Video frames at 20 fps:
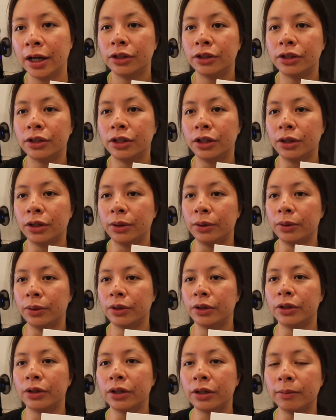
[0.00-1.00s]
to
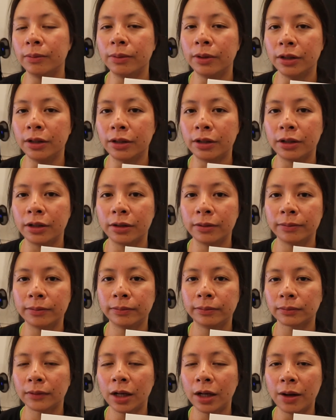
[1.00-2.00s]
your computer.
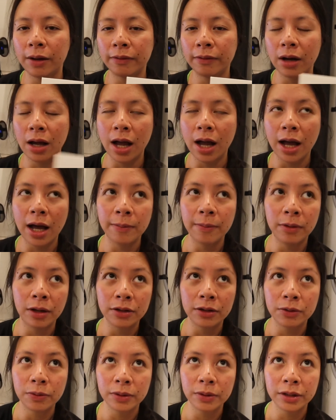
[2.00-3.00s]
However, I'm
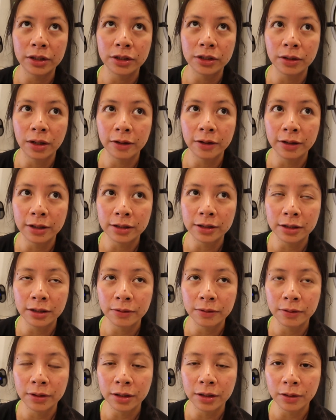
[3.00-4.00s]
not really sure how that's
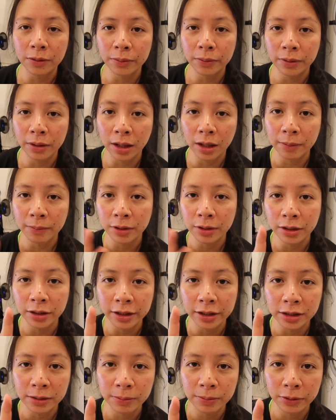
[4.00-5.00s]
going to work. I'm going
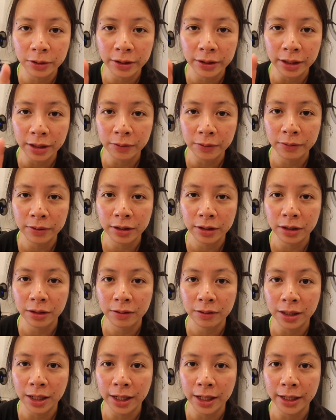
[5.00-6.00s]
to explore that with
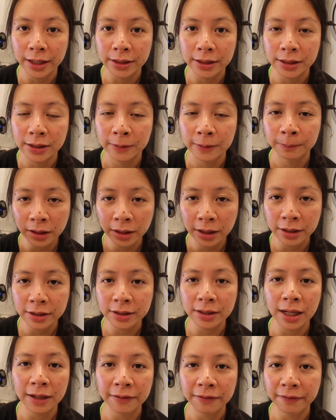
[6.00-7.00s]
you guys,
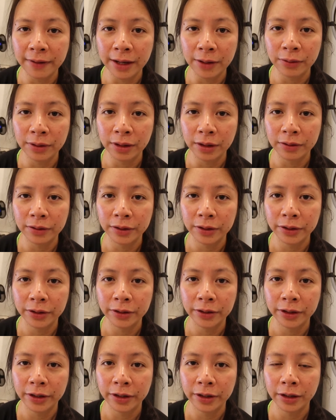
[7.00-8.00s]
because I found out
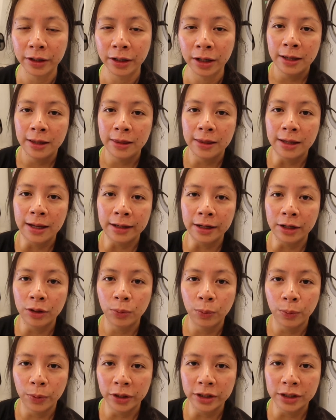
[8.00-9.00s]
earlier that
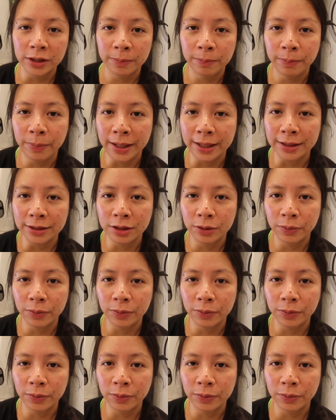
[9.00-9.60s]
it works best